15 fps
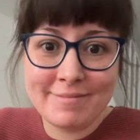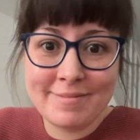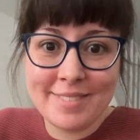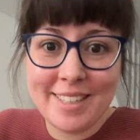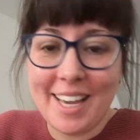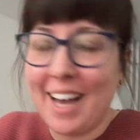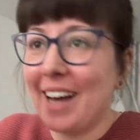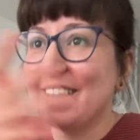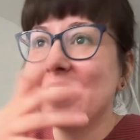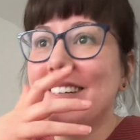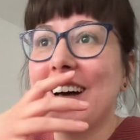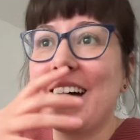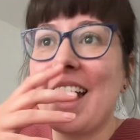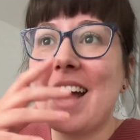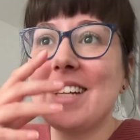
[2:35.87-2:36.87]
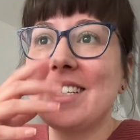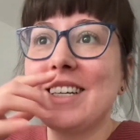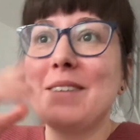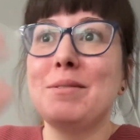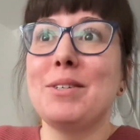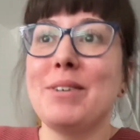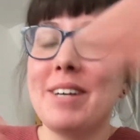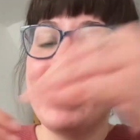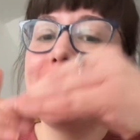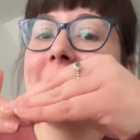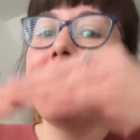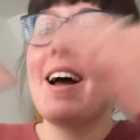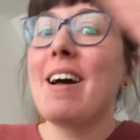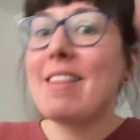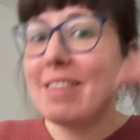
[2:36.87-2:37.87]
Yeah, I ended up
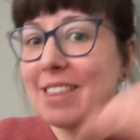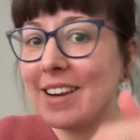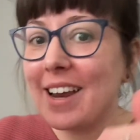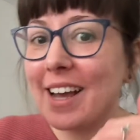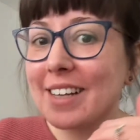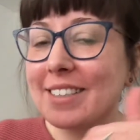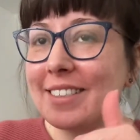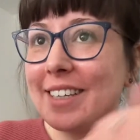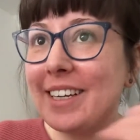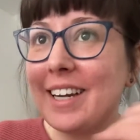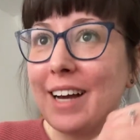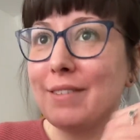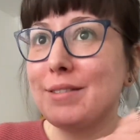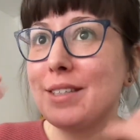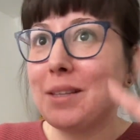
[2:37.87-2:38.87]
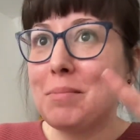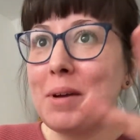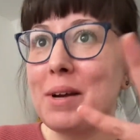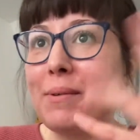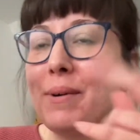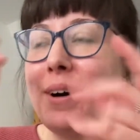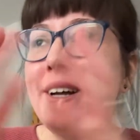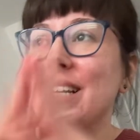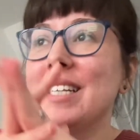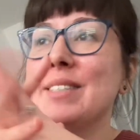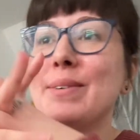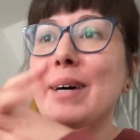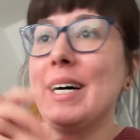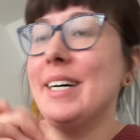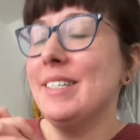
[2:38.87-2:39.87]
doing the next scene after the big one as
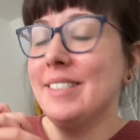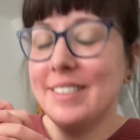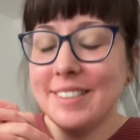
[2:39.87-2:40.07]
well.